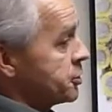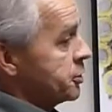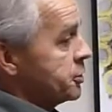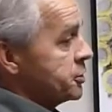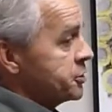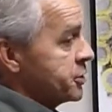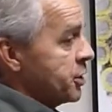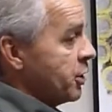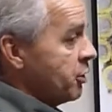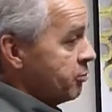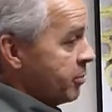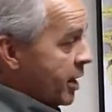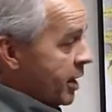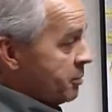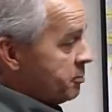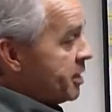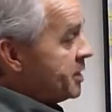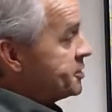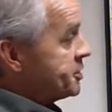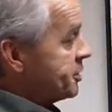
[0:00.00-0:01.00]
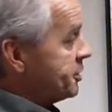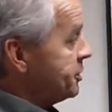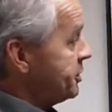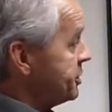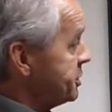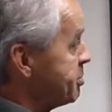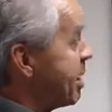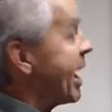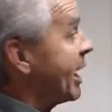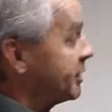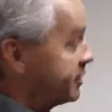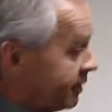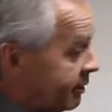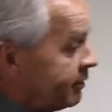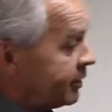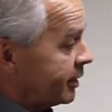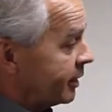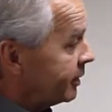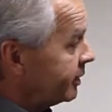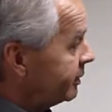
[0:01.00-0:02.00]
are dissolved by basically these
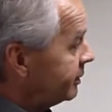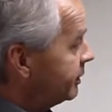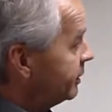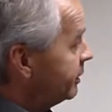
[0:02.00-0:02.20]
bacteria.